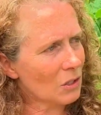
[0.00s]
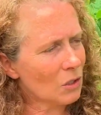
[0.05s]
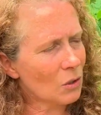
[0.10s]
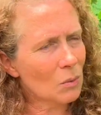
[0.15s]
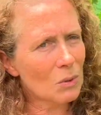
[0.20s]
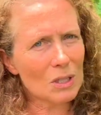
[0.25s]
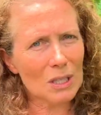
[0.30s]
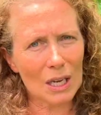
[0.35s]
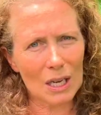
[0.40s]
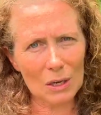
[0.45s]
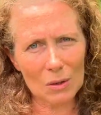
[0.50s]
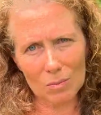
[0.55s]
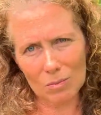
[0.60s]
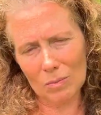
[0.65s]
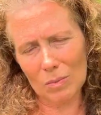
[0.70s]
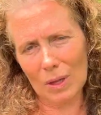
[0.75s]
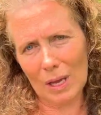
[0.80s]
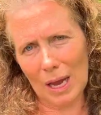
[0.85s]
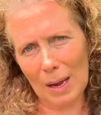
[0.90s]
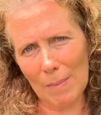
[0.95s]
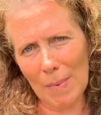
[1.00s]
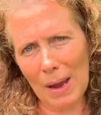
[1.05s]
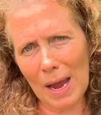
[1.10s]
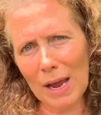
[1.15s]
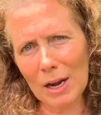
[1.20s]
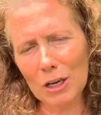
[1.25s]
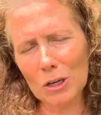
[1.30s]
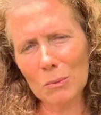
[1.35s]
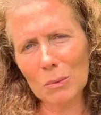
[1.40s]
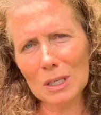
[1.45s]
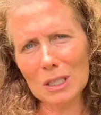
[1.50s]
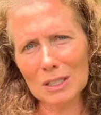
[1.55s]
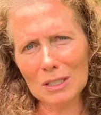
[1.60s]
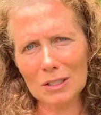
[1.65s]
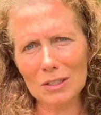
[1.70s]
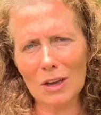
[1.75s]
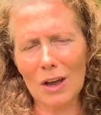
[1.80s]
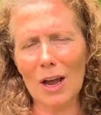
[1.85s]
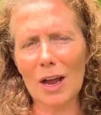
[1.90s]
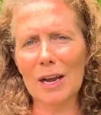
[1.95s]
So we say, how can we
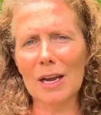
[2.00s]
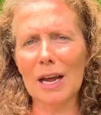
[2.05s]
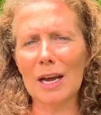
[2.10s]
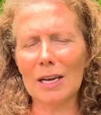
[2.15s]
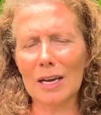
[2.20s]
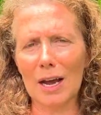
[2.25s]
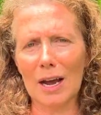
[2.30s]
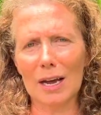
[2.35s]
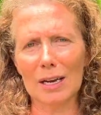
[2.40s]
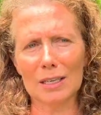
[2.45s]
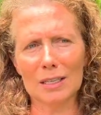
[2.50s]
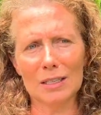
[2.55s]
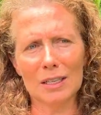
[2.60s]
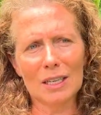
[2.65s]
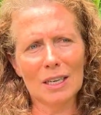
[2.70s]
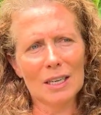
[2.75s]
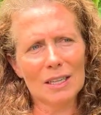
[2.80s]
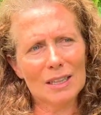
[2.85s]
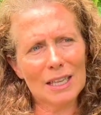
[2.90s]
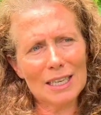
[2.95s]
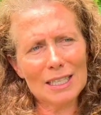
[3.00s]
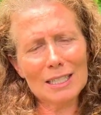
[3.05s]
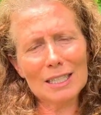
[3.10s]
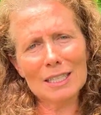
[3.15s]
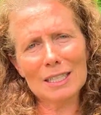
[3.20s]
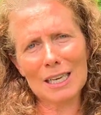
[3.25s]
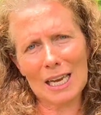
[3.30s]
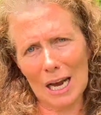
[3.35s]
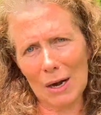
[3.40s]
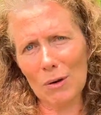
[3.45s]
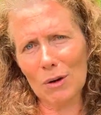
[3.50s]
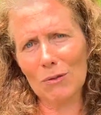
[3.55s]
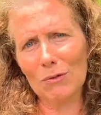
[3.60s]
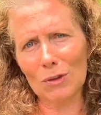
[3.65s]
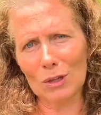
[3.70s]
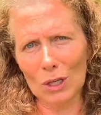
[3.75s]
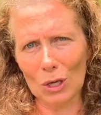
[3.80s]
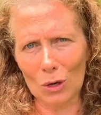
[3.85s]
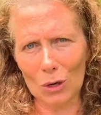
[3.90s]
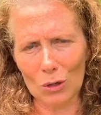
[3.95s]
design our garden that is caring for
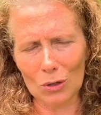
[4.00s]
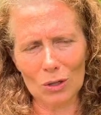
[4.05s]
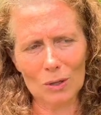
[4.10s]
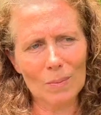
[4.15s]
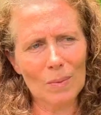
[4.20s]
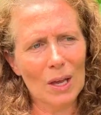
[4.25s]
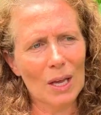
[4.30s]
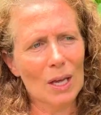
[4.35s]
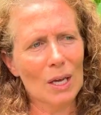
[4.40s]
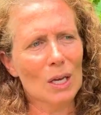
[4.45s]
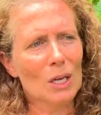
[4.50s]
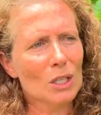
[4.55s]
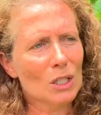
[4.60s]
the earth?